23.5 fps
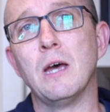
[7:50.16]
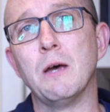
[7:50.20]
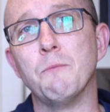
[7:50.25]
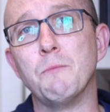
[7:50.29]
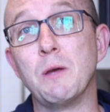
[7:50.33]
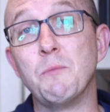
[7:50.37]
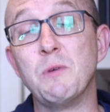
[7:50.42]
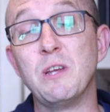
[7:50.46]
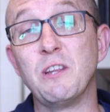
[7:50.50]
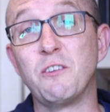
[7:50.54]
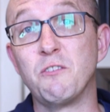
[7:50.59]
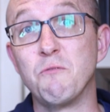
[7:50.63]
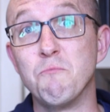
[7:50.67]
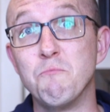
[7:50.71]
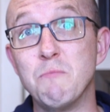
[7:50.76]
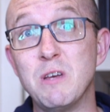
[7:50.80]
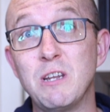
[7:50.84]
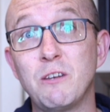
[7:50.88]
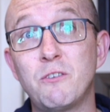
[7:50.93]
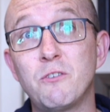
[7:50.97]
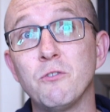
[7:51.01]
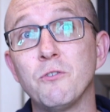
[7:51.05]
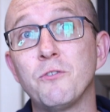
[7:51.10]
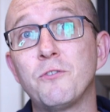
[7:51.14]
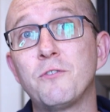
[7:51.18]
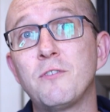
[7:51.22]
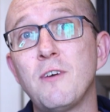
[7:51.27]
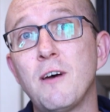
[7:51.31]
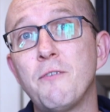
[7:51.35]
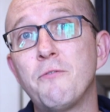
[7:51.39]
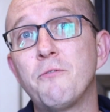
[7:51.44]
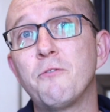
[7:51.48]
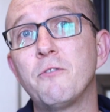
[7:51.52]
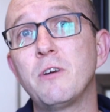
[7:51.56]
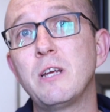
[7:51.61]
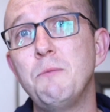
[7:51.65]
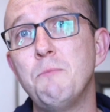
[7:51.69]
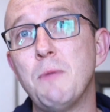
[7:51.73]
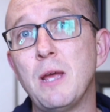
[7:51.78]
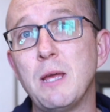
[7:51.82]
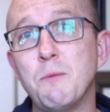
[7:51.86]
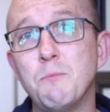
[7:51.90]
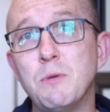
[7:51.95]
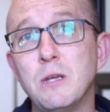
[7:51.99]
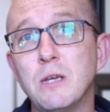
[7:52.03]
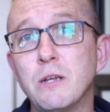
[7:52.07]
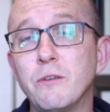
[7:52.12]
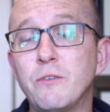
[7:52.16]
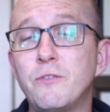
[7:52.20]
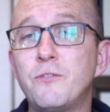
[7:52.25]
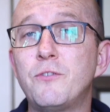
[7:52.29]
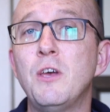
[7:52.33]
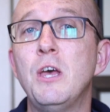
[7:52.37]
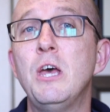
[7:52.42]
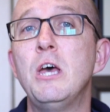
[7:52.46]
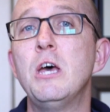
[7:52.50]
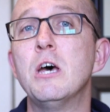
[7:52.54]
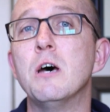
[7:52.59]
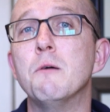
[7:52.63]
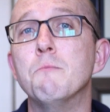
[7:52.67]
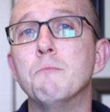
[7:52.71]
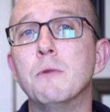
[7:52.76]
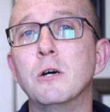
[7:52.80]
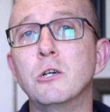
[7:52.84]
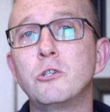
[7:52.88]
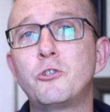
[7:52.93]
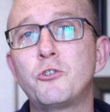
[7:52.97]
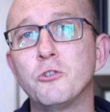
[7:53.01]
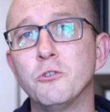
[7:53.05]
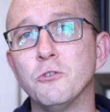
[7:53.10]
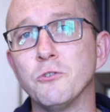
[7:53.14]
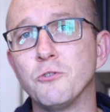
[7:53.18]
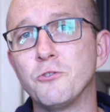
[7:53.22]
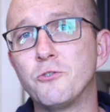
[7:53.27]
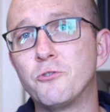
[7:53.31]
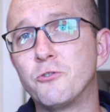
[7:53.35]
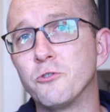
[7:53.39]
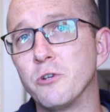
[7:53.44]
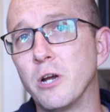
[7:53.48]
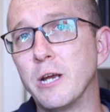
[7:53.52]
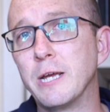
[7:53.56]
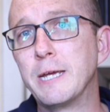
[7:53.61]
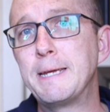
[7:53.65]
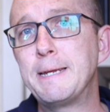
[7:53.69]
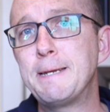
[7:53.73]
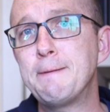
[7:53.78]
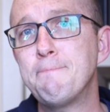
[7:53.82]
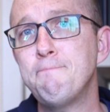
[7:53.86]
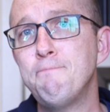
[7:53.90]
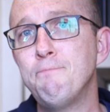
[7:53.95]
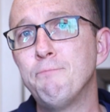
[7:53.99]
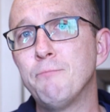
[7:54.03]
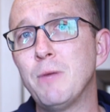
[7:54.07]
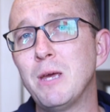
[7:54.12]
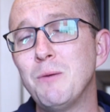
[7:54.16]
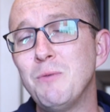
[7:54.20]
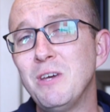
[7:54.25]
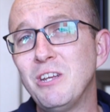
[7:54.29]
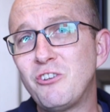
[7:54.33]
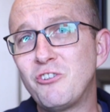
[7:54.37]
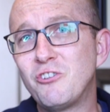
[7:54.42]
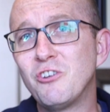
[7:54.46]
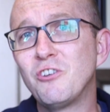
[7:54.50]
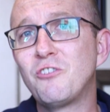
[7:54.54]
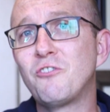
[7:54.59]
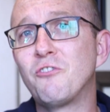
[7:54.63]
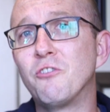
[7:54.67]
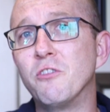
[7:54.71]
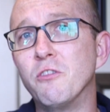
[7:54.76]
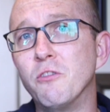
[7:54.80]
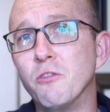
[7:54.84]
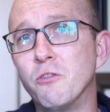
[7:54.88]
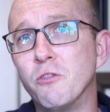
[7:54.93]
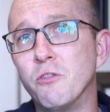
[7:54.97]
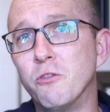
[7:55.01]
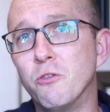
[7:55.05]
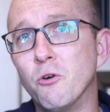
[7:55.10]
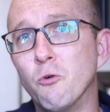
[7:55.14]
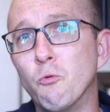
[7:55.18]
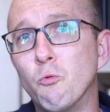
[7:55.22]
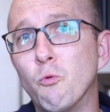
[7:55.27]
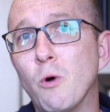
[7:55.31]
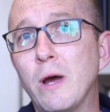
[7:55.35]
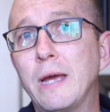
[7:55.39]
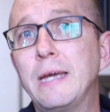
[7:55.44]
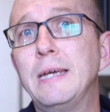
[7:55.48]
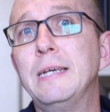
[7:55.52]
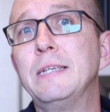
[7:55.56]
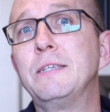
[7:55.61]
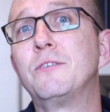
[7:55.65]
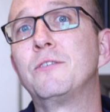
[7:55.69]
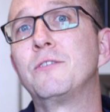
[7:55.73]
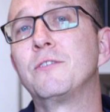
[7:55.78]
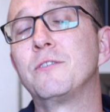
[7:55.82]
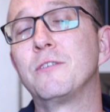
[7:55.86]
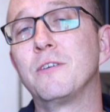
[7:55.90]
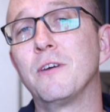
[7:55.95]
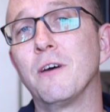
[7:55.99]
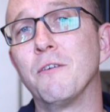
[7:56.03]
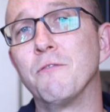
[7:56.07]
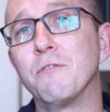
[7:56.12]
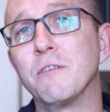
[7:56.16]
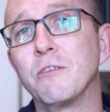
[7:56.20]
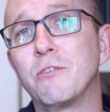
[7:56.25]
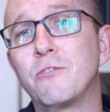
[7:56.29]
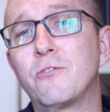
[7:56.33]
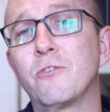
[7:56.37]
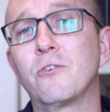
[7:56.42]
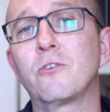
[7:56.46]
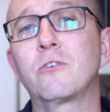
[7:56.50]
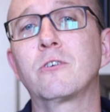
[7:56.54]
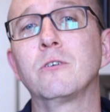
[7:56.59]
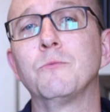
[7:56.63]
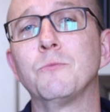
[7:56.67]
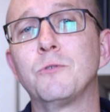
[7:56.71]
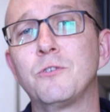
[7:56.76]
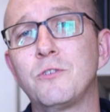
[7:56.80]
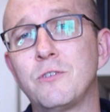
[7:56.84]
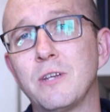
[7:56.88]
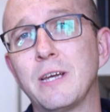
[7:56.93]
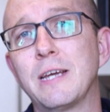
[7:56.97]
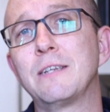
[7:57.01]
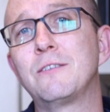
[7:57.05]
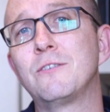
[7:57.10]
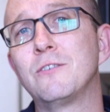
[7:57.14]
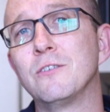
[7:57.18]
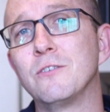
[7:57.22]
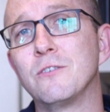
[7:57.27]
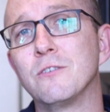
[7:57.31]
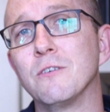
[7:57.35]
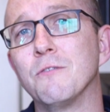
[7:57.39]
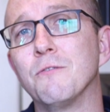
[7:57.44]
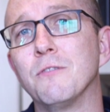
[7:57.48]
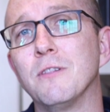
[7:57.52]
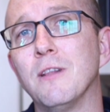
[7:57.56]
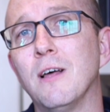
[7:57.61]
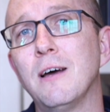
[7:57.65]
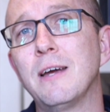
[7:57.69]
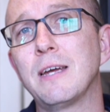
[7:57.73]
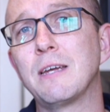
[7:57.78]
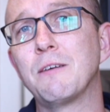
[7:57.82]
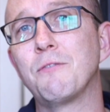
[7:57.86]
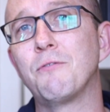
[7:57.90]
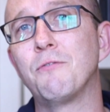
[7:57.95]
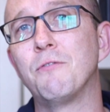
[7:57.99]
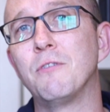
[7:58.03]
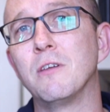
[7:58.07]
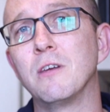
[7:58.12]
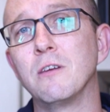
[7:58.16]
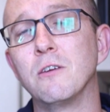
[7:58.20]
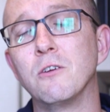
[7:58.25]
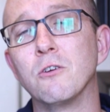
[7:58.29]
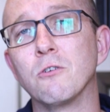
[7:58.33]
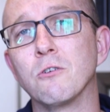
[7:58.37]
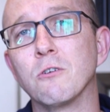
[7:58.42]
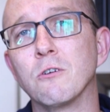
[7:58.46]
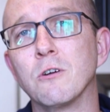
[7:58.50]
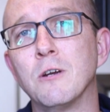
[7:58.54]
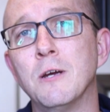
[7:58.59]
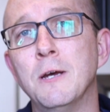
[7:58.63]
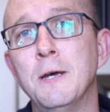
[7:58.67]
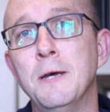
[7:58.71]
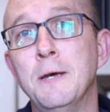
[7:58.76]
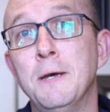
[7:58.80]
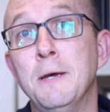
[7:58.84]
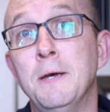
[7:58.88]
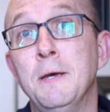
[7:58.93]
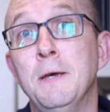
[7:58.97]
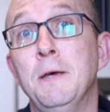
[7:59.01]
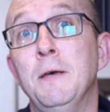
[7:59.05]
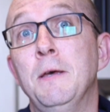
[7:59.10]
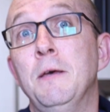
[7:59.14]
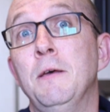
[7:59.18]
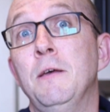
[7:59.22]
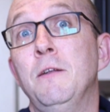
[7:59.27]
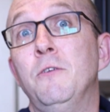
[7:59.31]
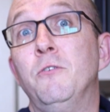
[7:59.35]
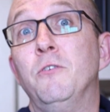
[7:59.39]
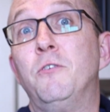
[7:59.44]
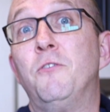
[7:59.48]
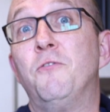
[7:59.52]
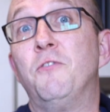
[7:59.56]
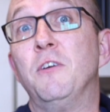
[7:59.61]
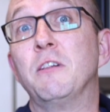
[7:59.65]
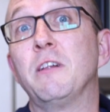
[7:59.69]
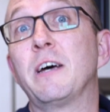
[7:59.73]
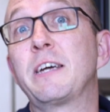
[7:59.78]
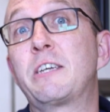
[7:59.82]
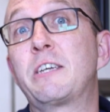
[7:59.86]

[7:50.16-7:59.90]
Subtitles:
maybe it's mental suffering, maybe it's emotional strain, maybe it's just the weight of the circumstances of life that you're just feel